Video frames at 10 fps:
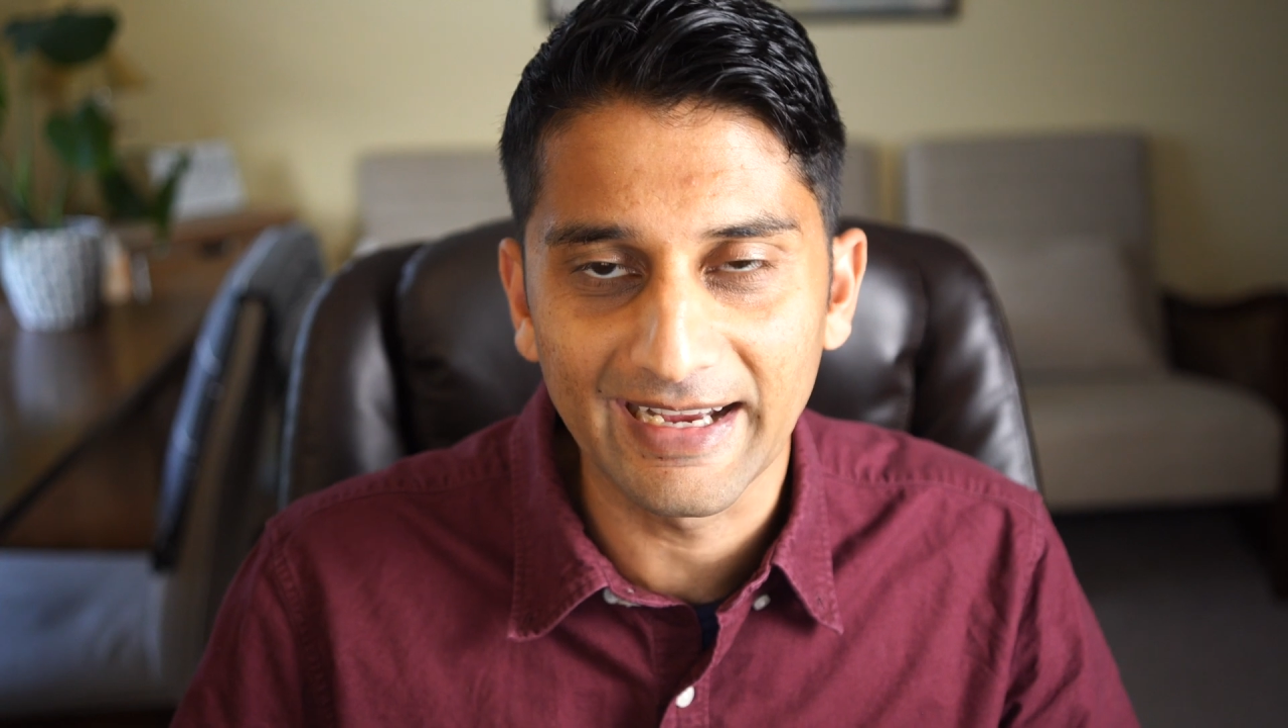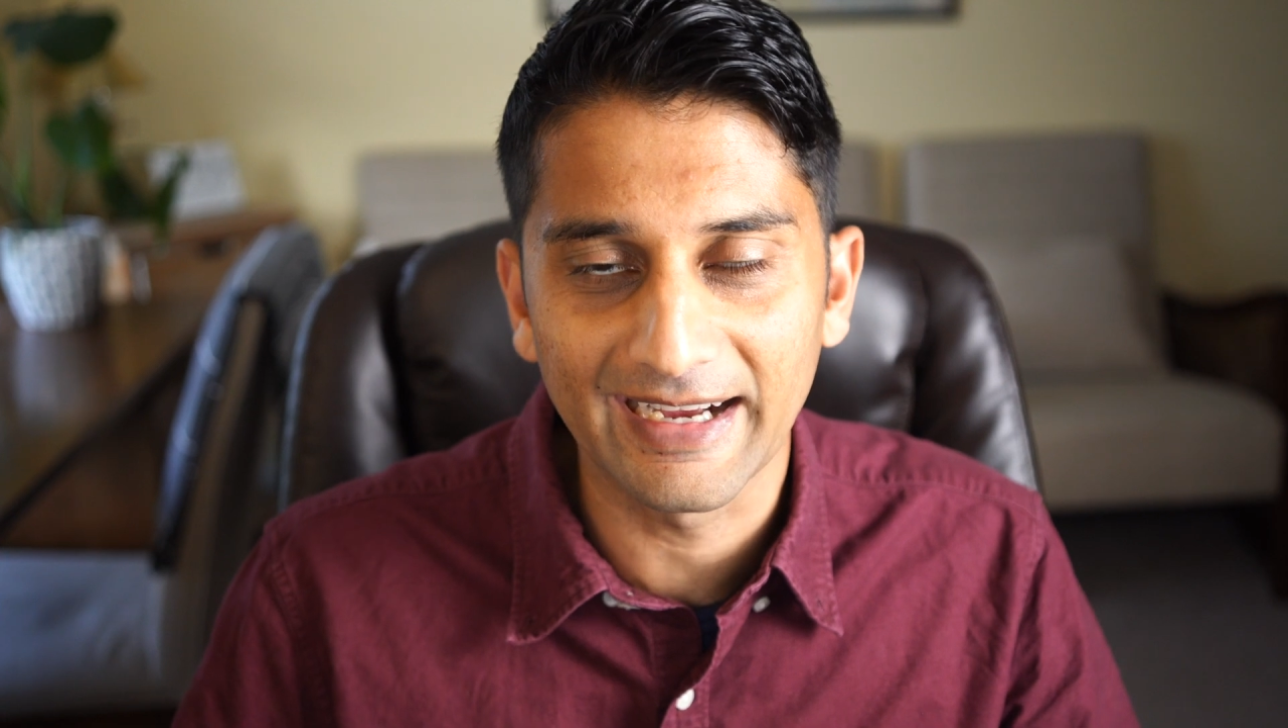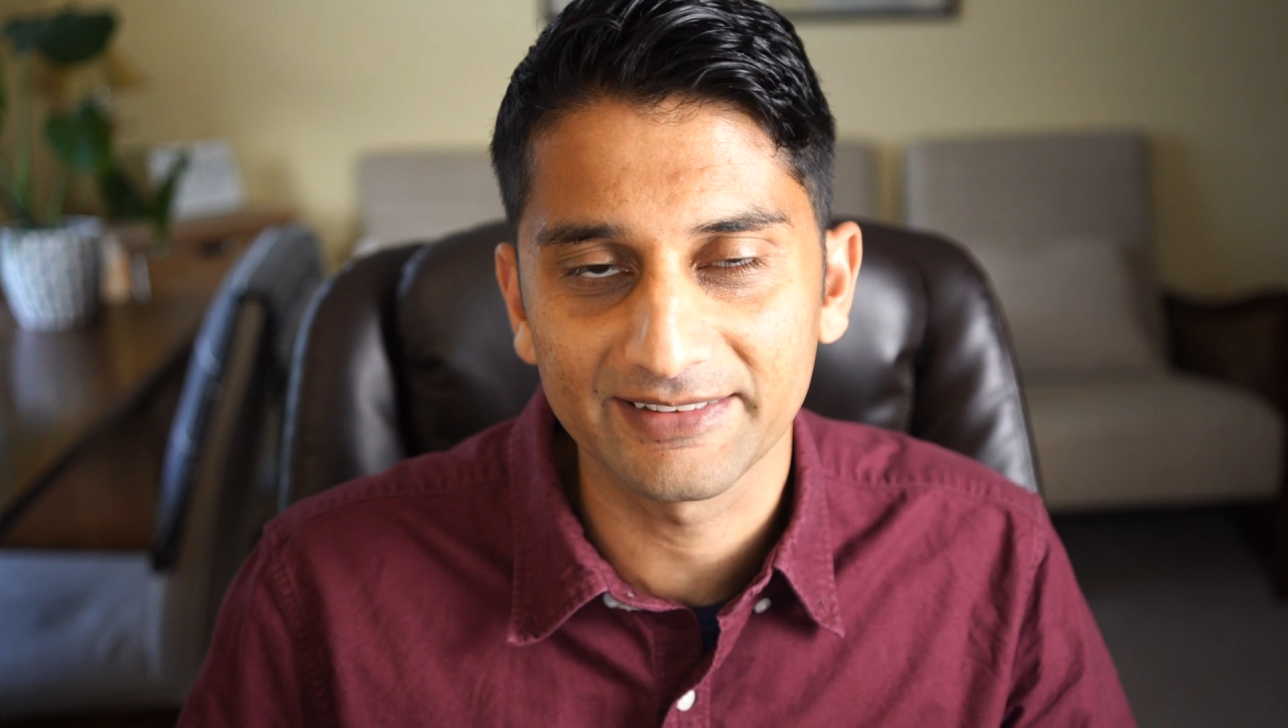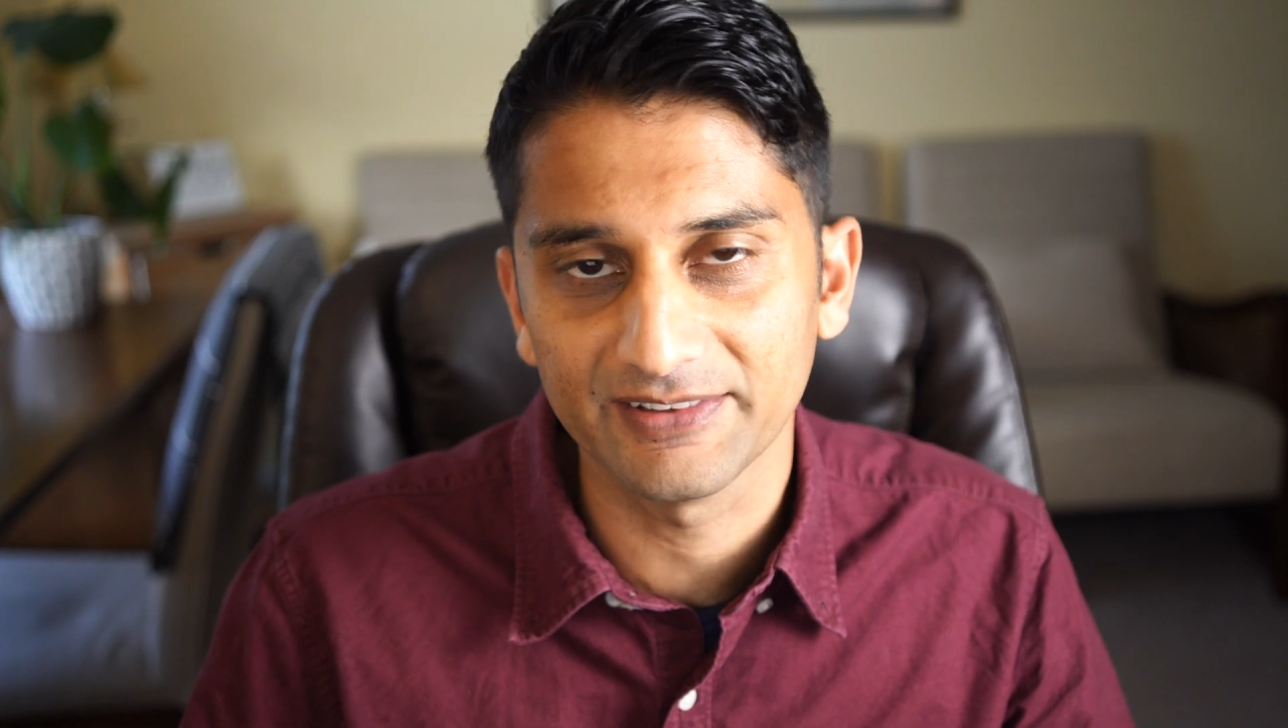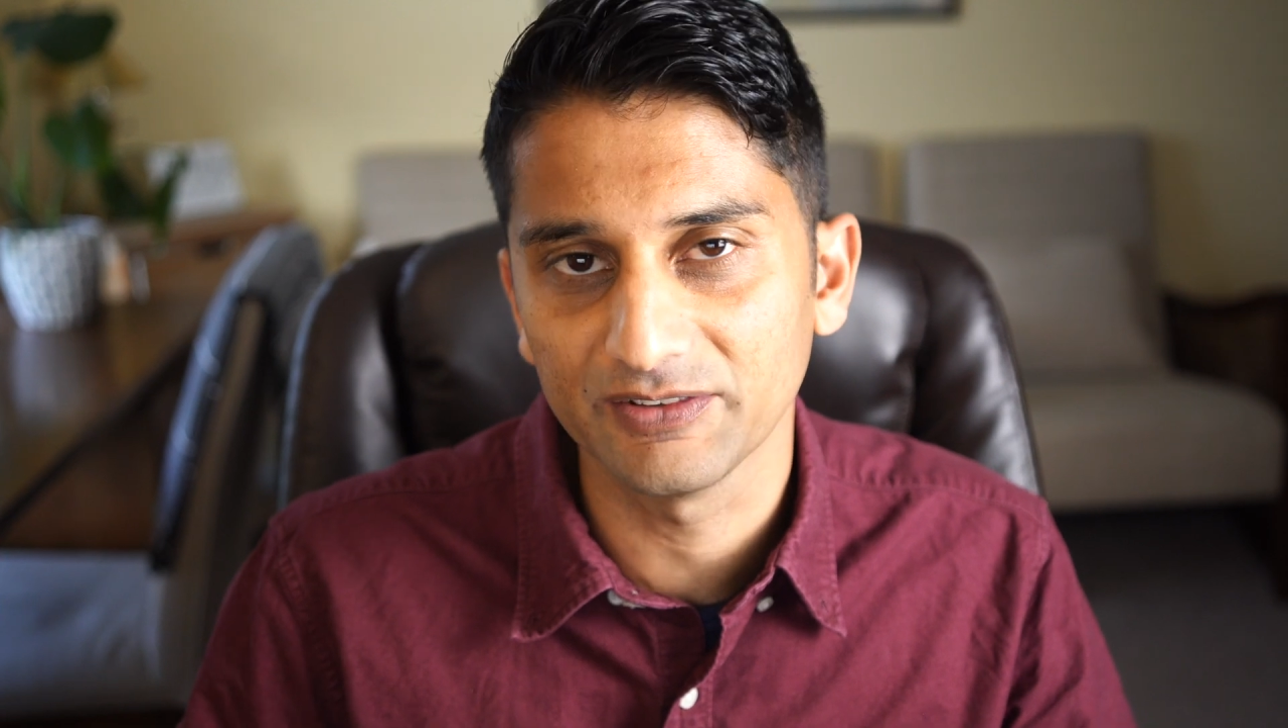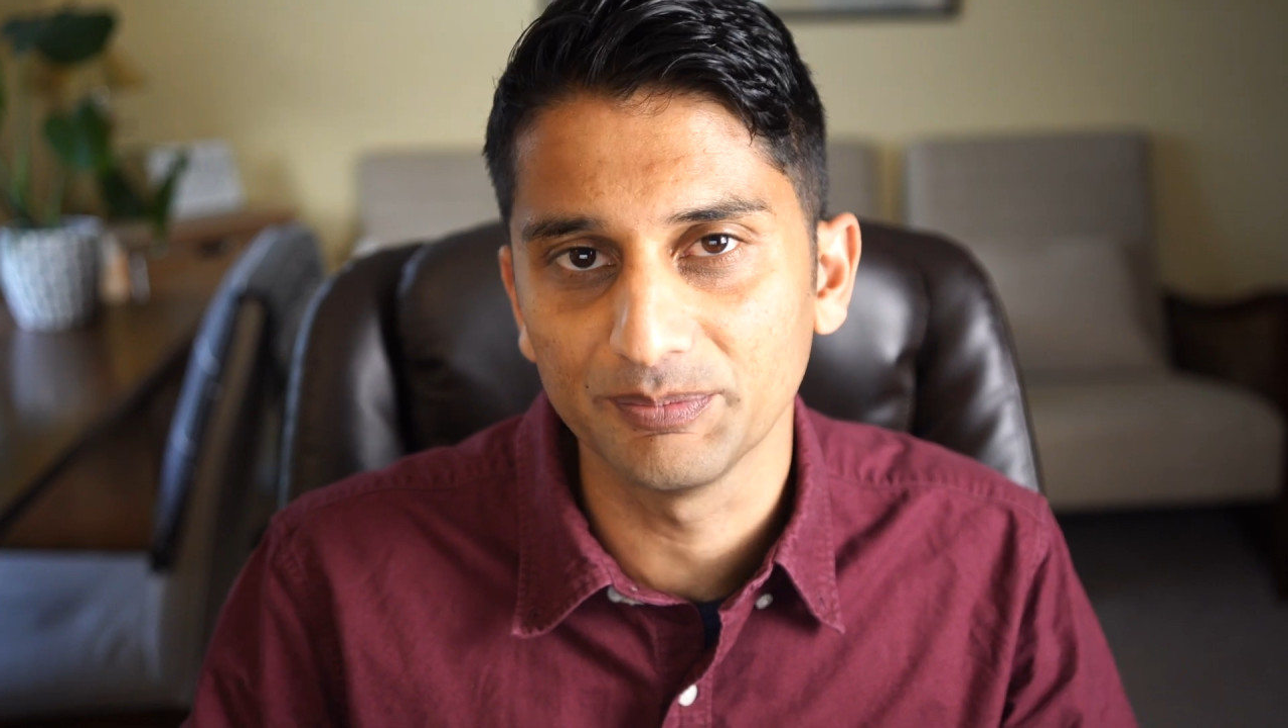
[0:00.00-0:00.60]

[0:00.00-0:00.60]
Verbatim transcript: access,